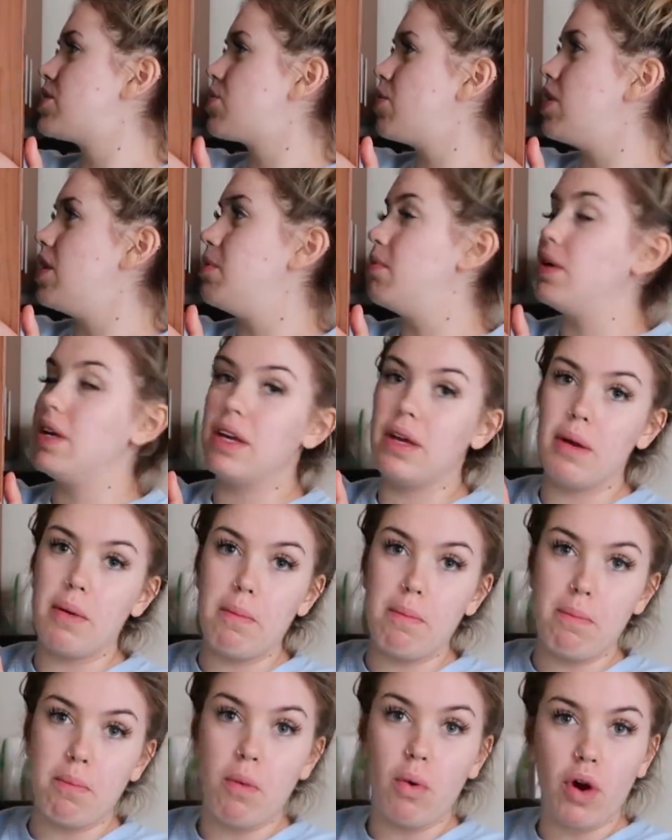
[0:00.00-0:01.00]
is going to
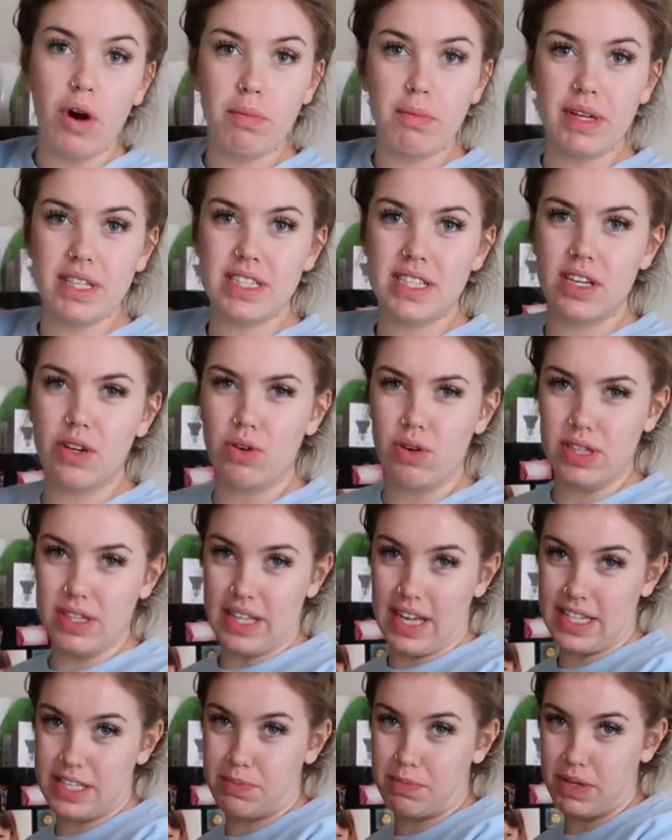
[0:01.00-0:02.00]
be more busy or
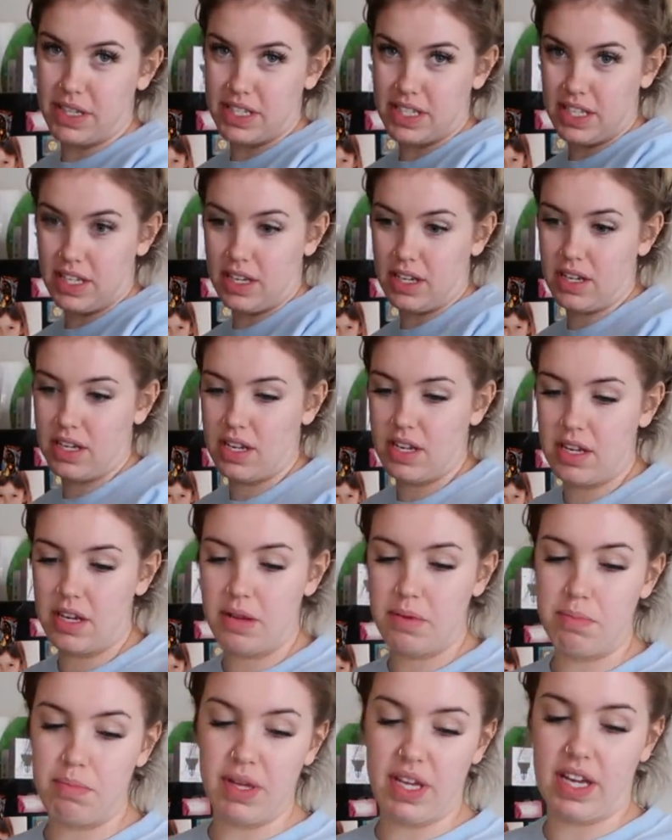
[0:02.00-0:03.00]
less busy
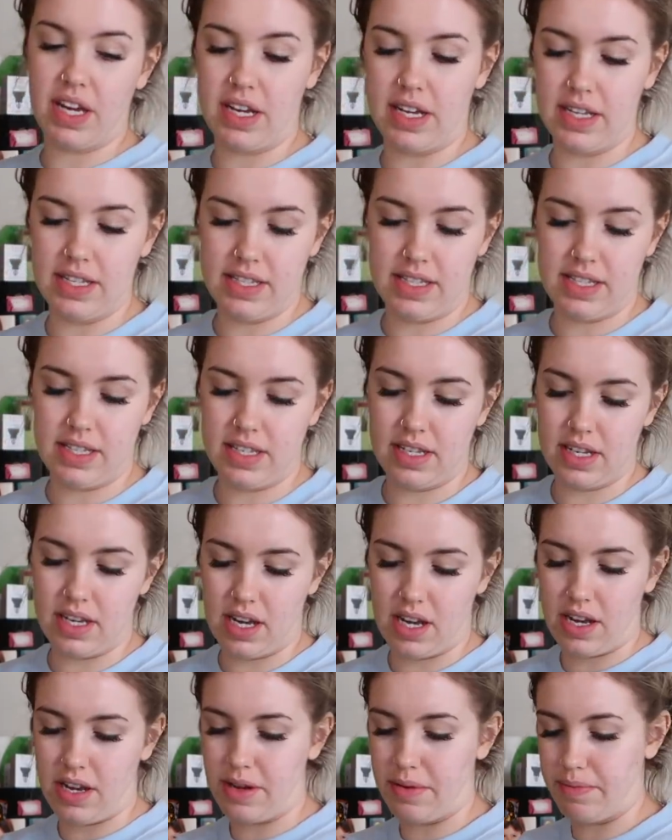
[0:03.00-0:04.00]
because
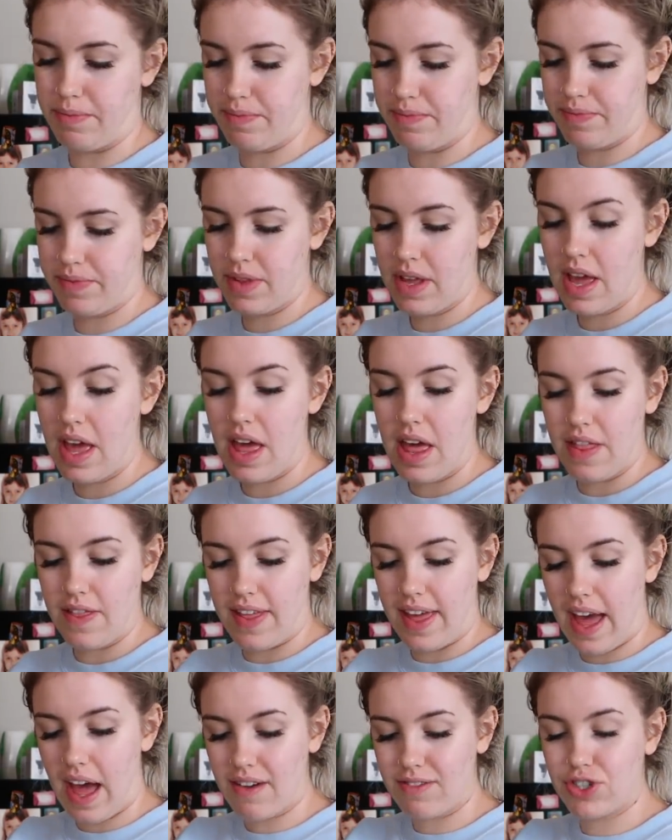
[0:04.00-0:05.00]
um,
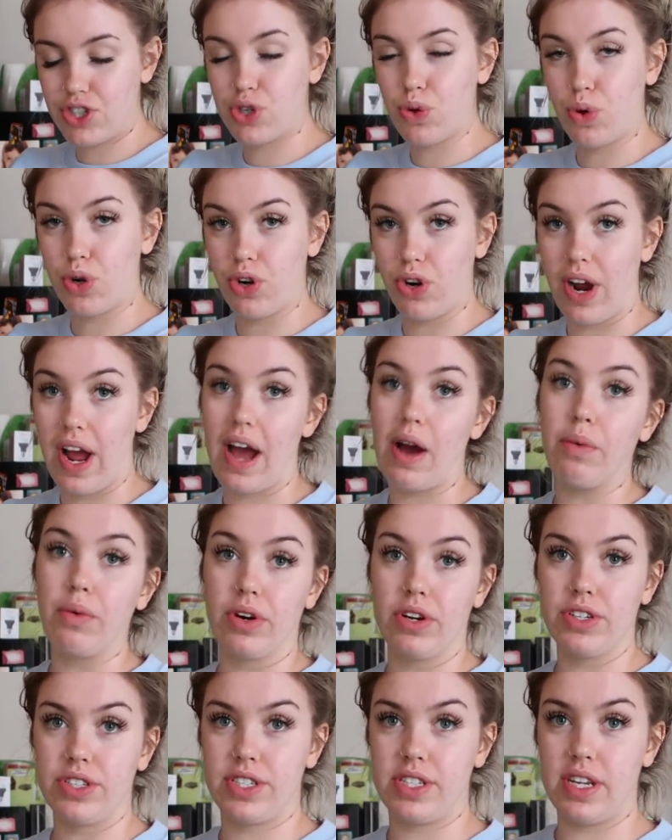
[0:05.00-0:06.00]
they have shorter
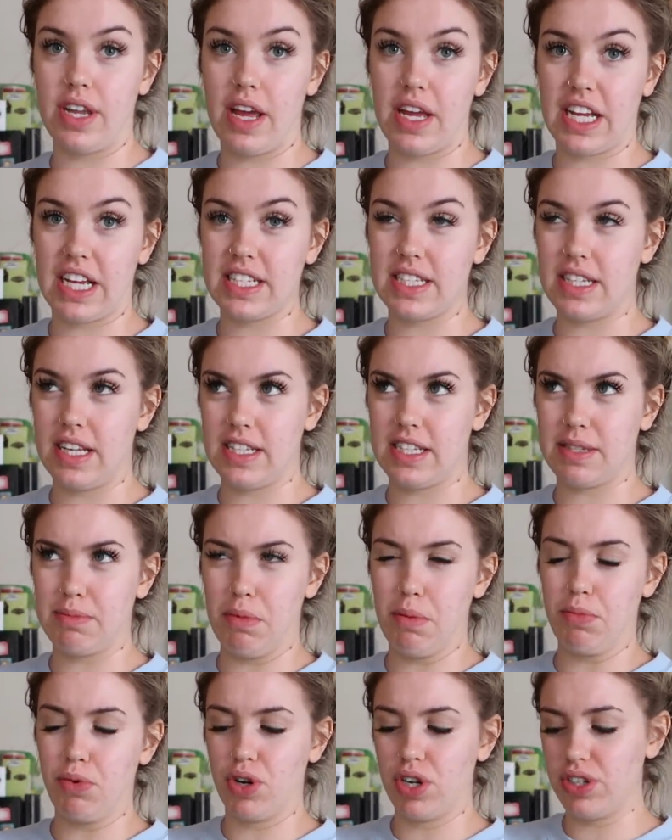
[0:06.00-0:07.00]
hours today because it's
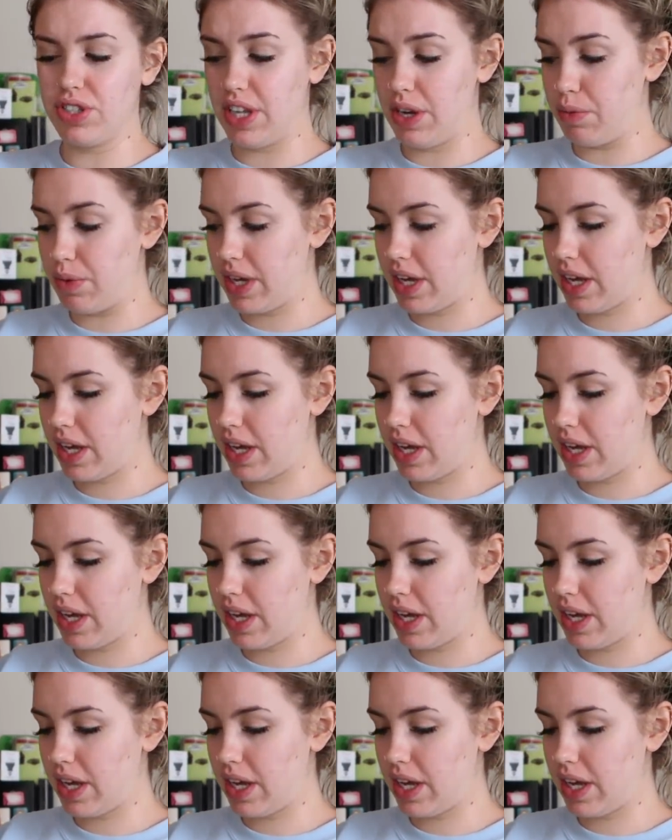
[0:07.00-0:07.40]
Memorial Day